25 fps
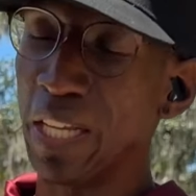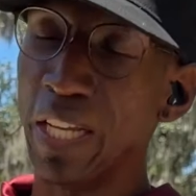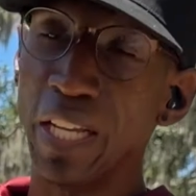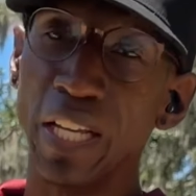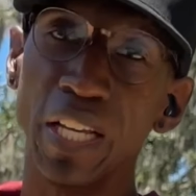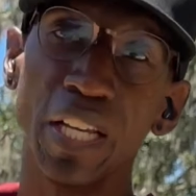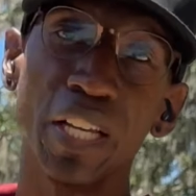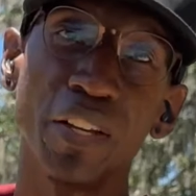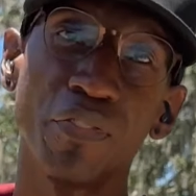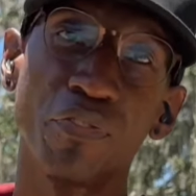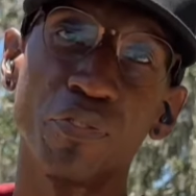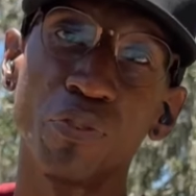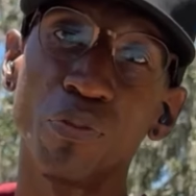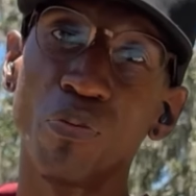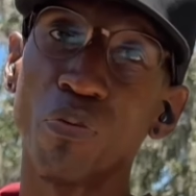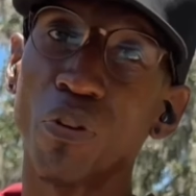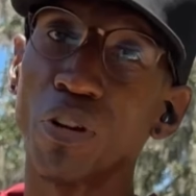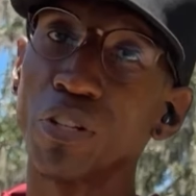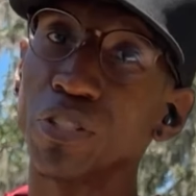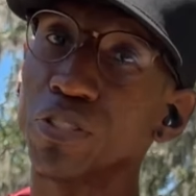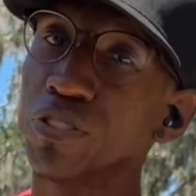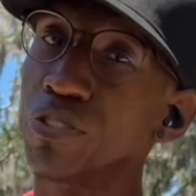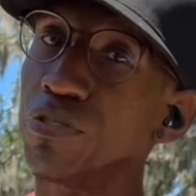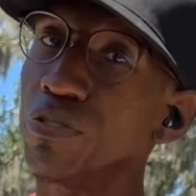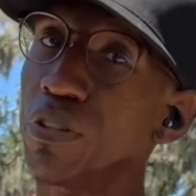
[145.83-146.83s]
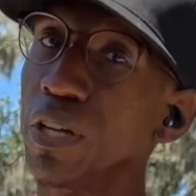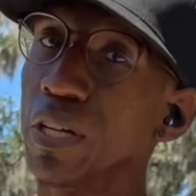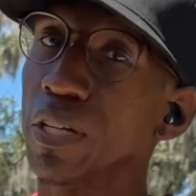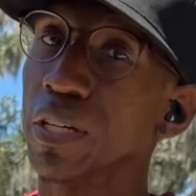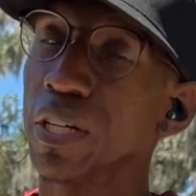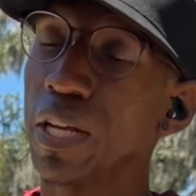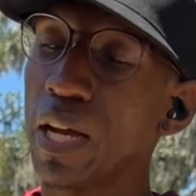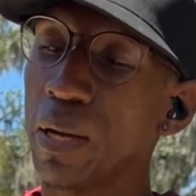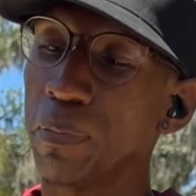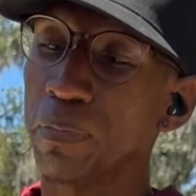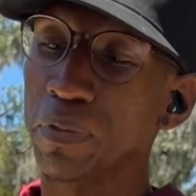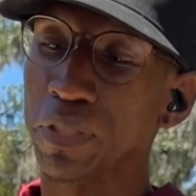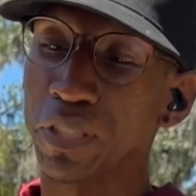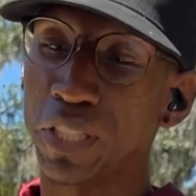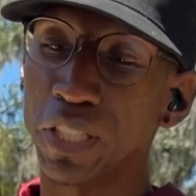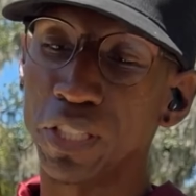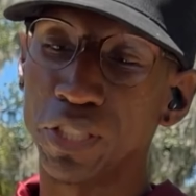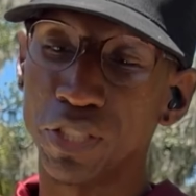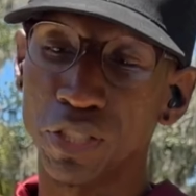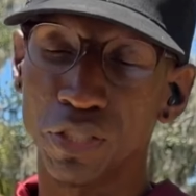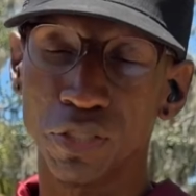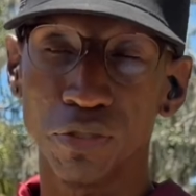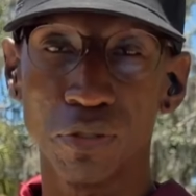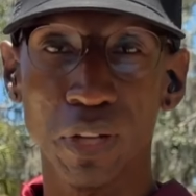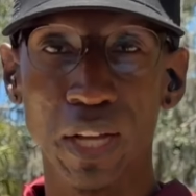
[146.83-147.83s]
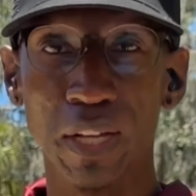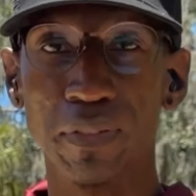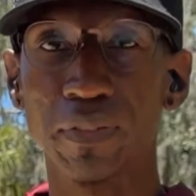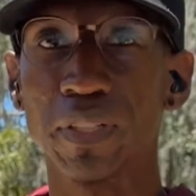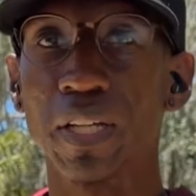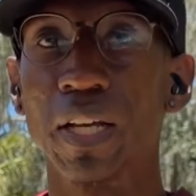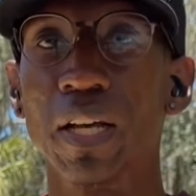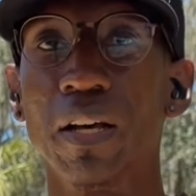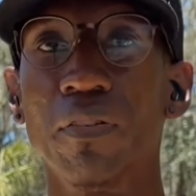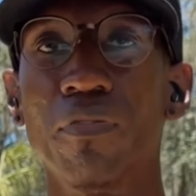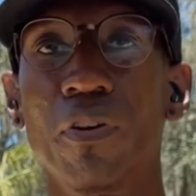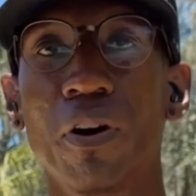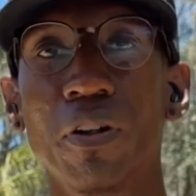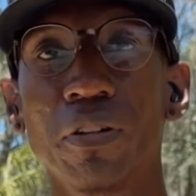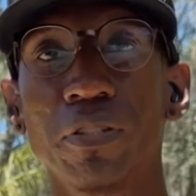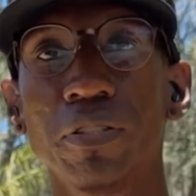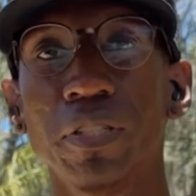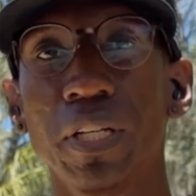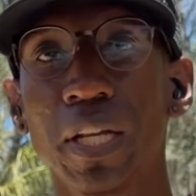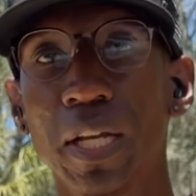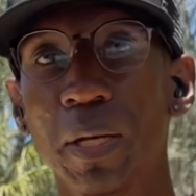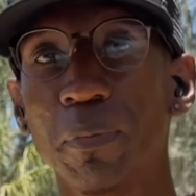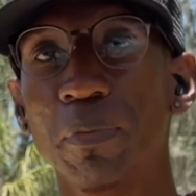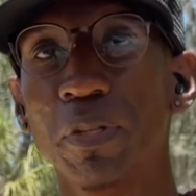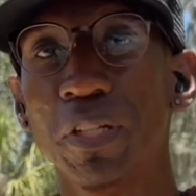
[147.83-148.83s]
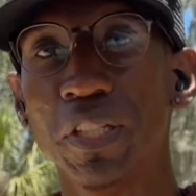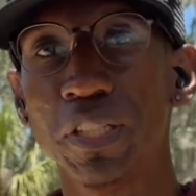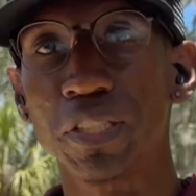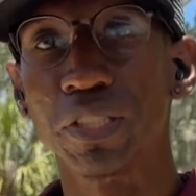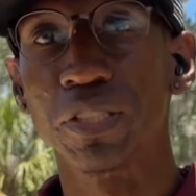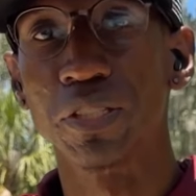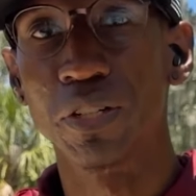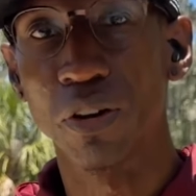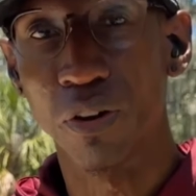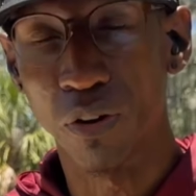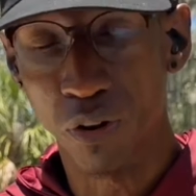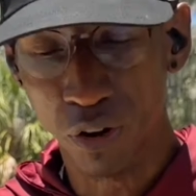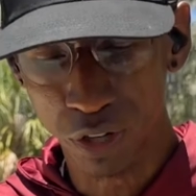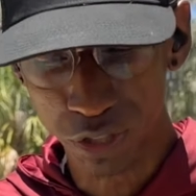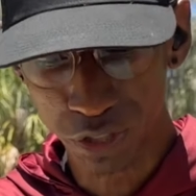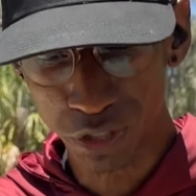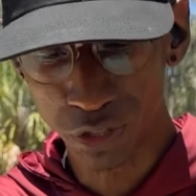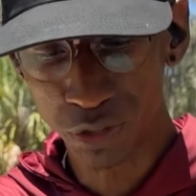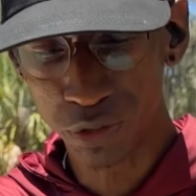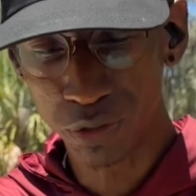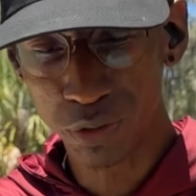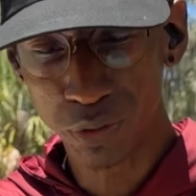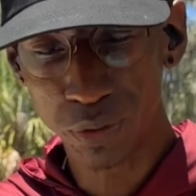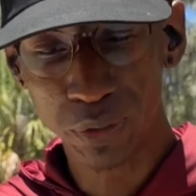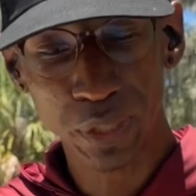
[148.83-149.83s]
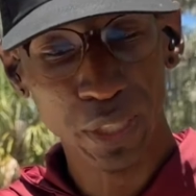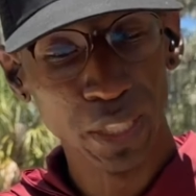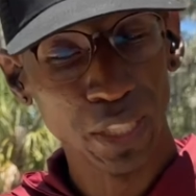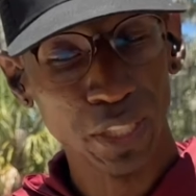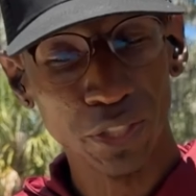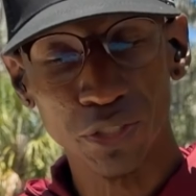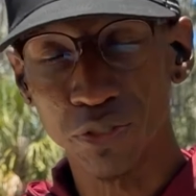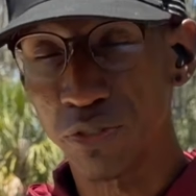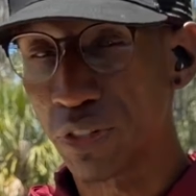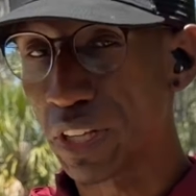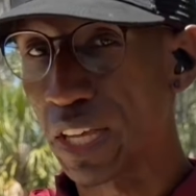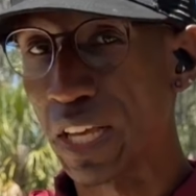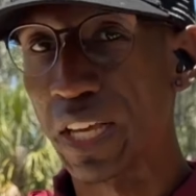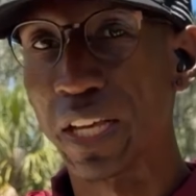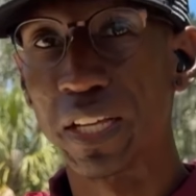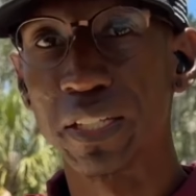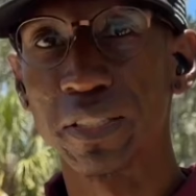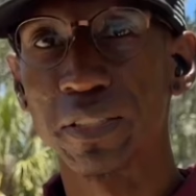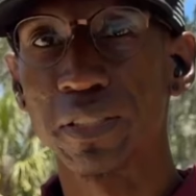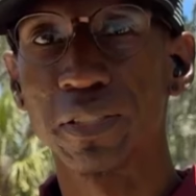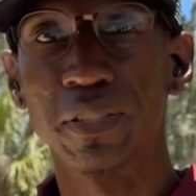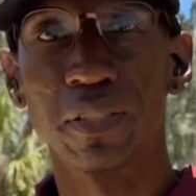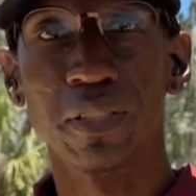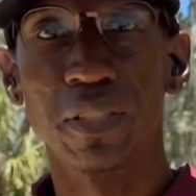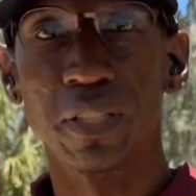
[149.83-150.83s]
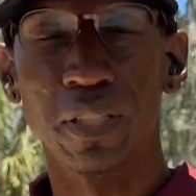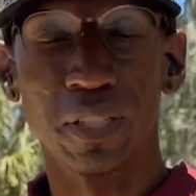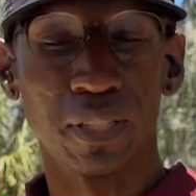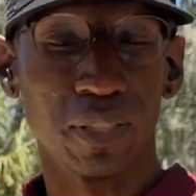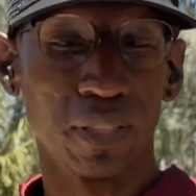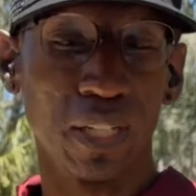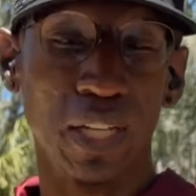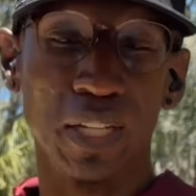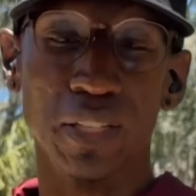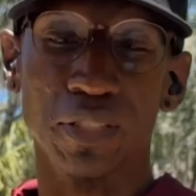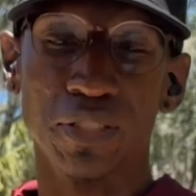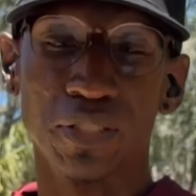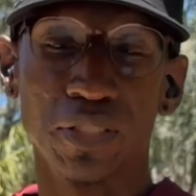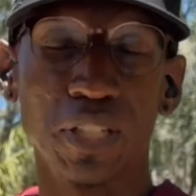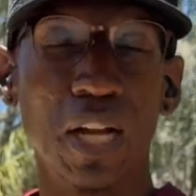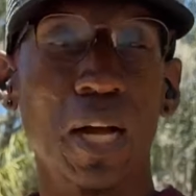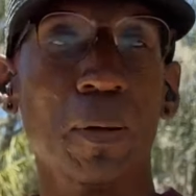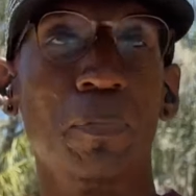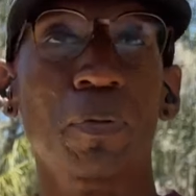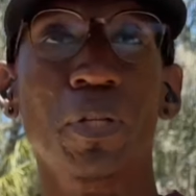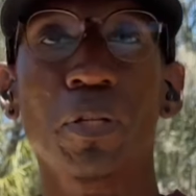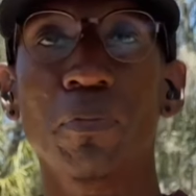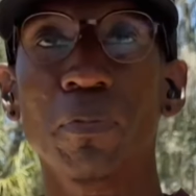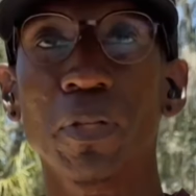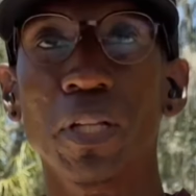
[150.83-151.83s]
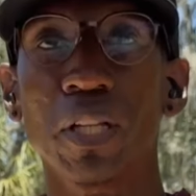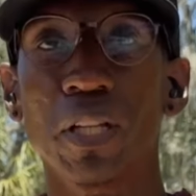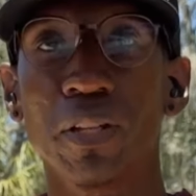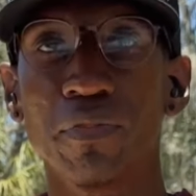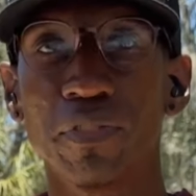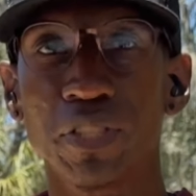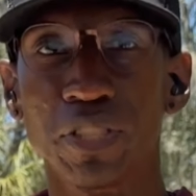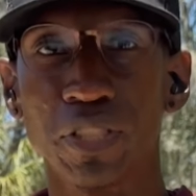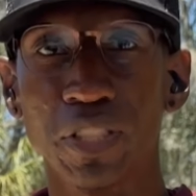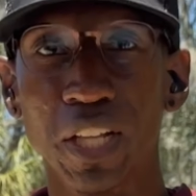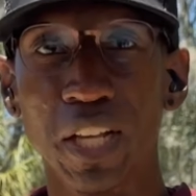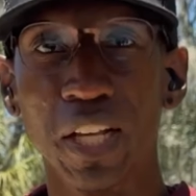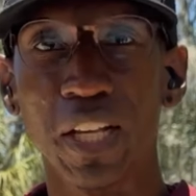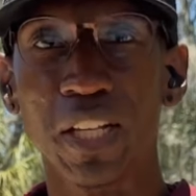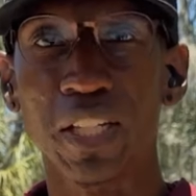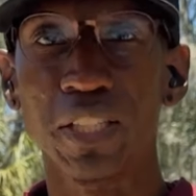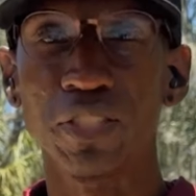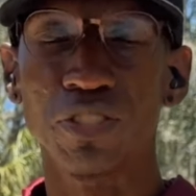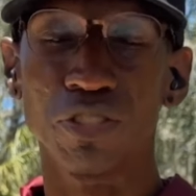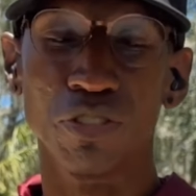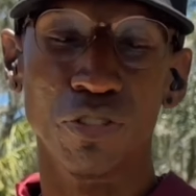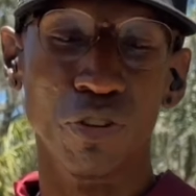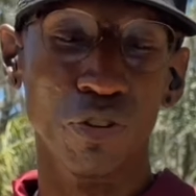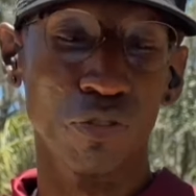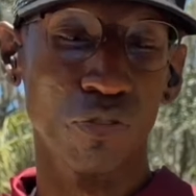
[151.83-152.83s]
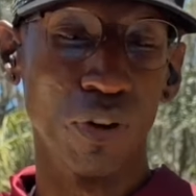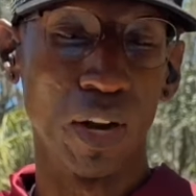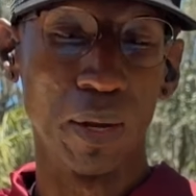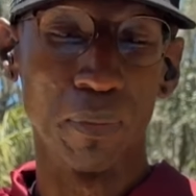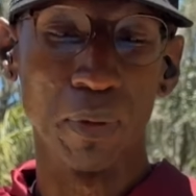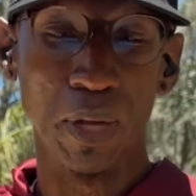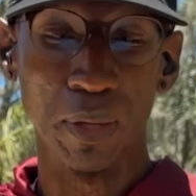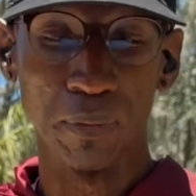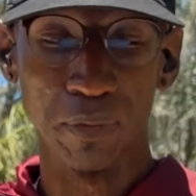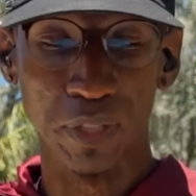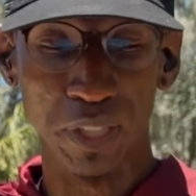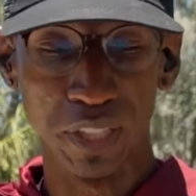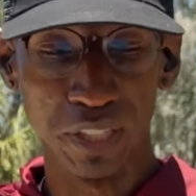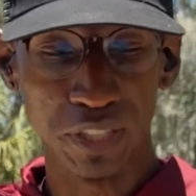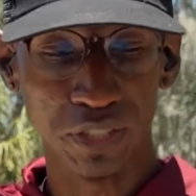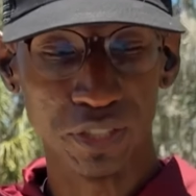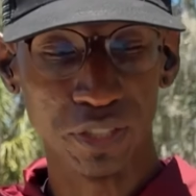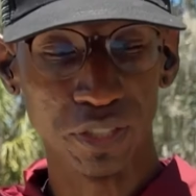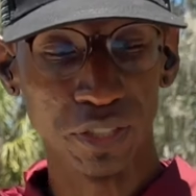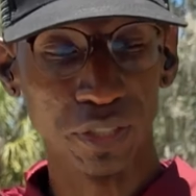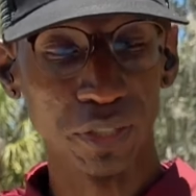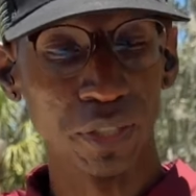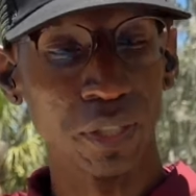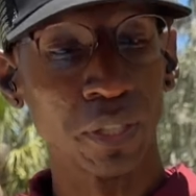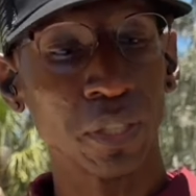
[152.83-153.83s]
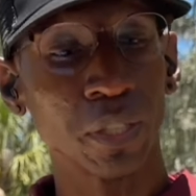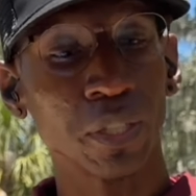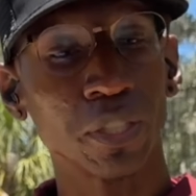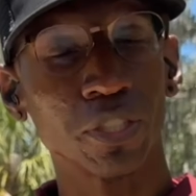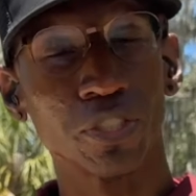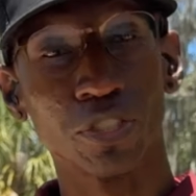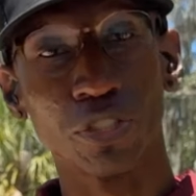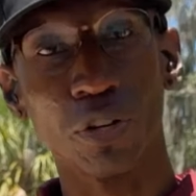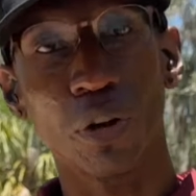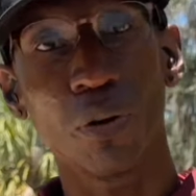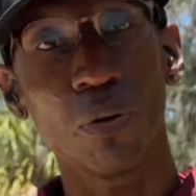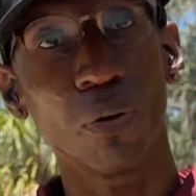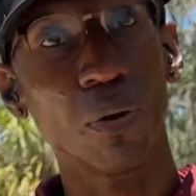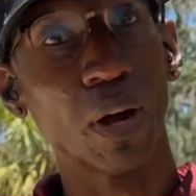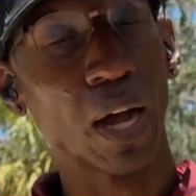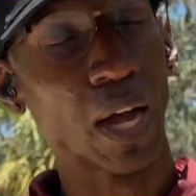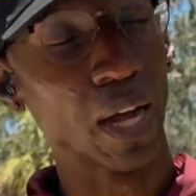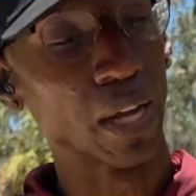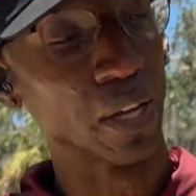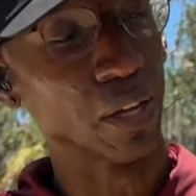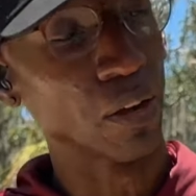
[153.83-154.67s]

If you run a 2-gun competition, you have to have all of your ammunition on you. You can't like stop in the middle of a stage and go grab ammunition. So I